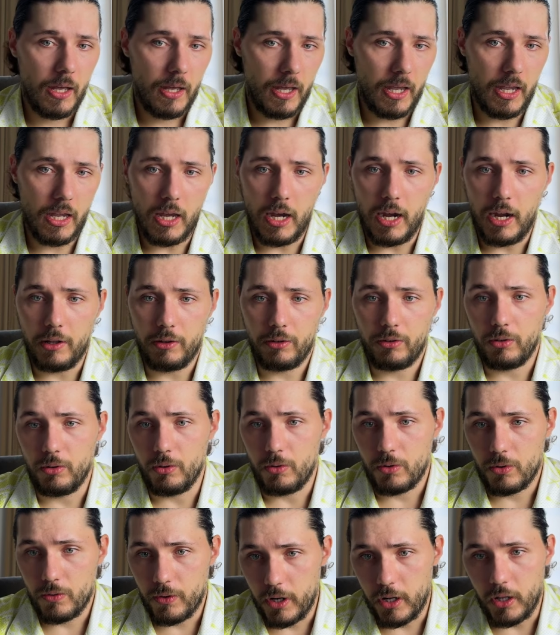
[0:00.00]
AI to
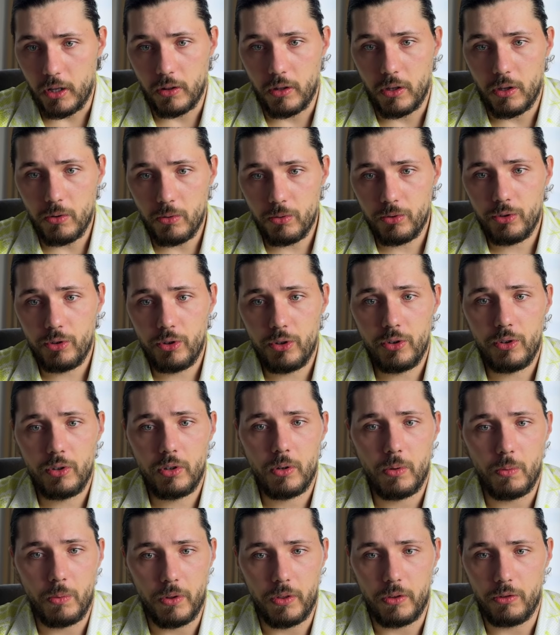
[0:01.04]
greeting the user
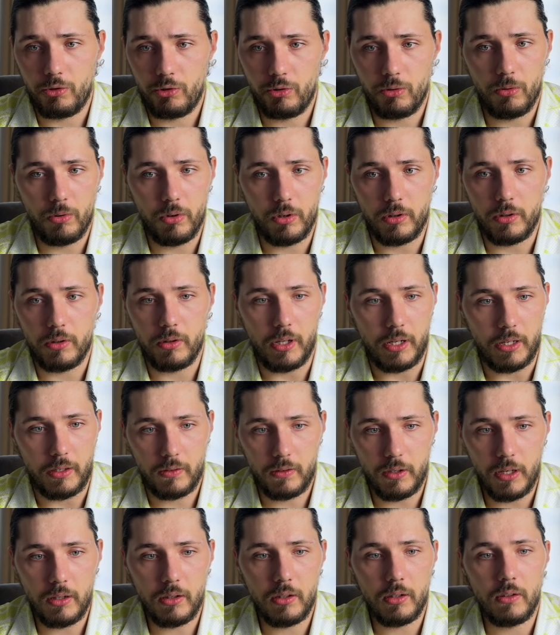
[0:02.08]
with a short like
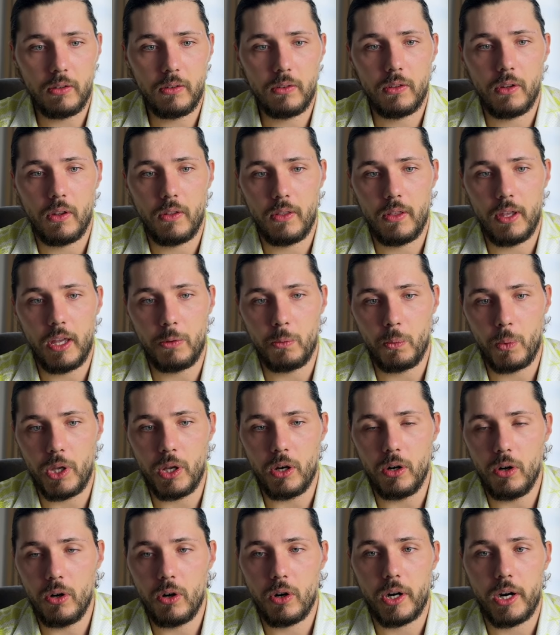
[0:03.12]
sentence. Then we
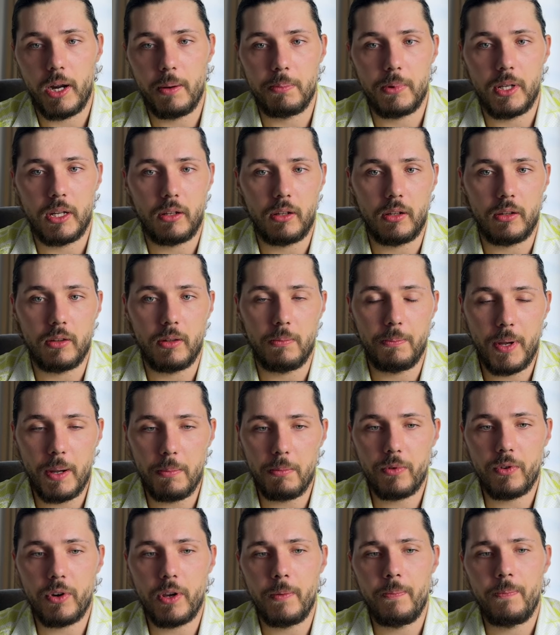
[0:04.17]
are updating the
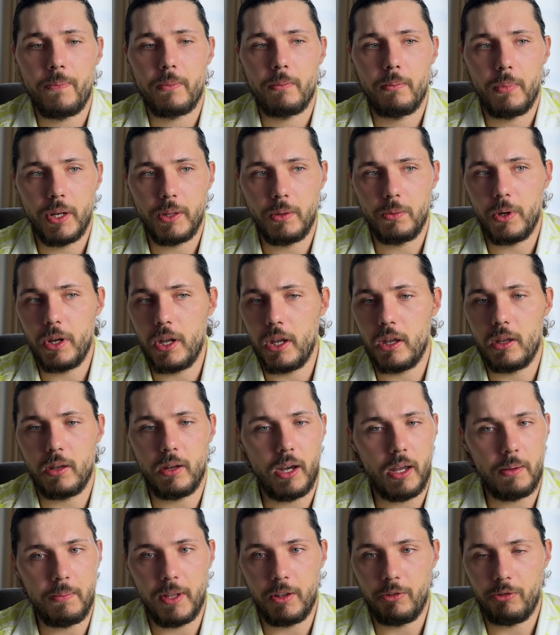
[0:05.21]
memory. By the way,
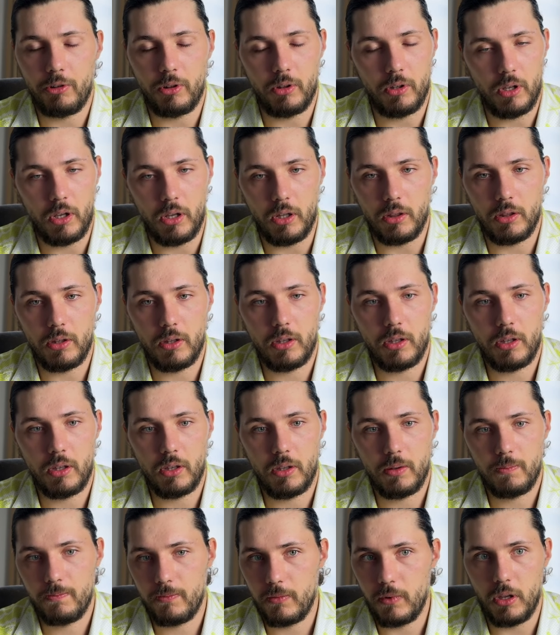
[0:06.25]
I mentioned it
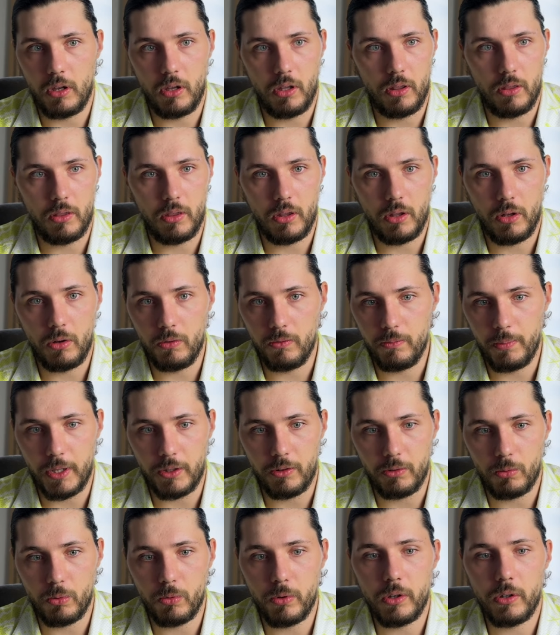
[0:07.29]
in all of my
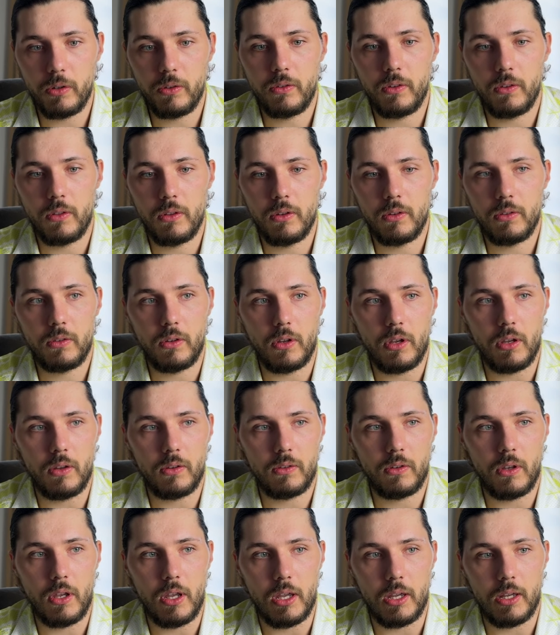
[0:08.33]
tutorials. This
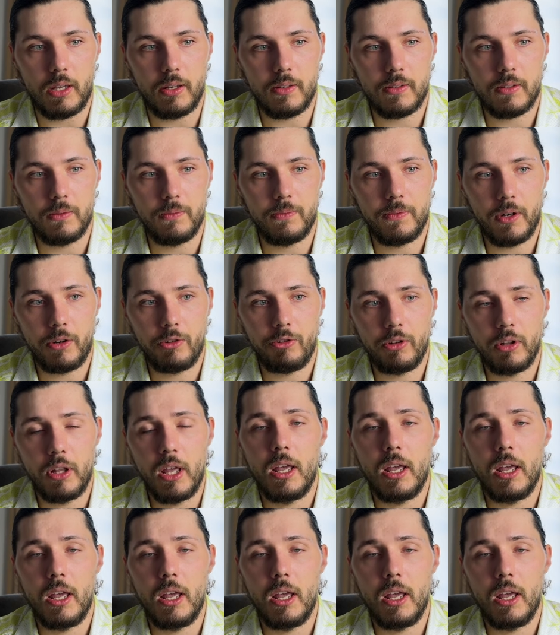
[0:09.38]
is a custom function.